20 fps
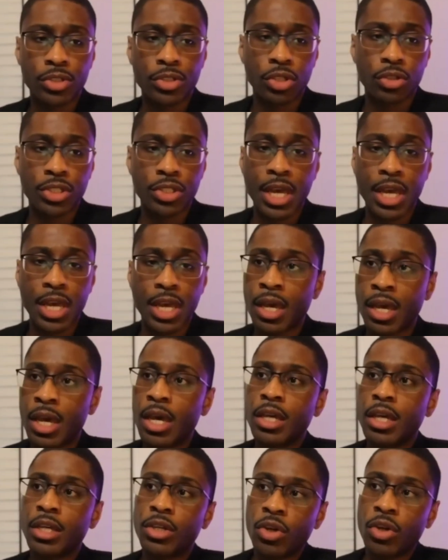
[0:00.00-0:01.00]
So you say,
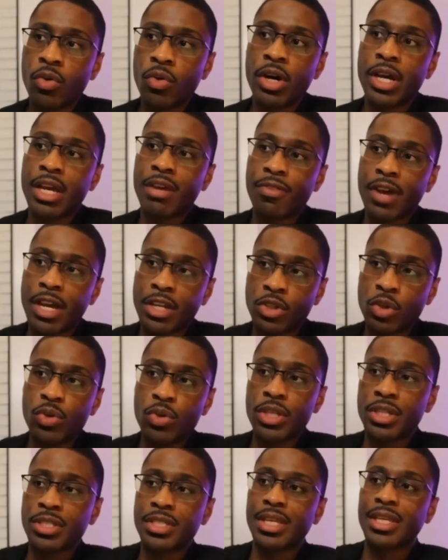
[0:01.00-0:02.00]
you know what? If I
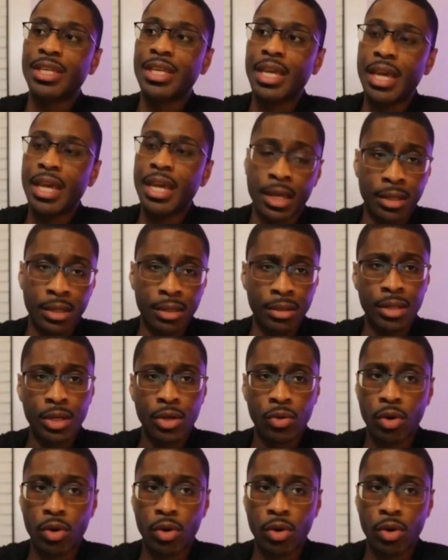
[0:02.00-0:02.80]
do this again,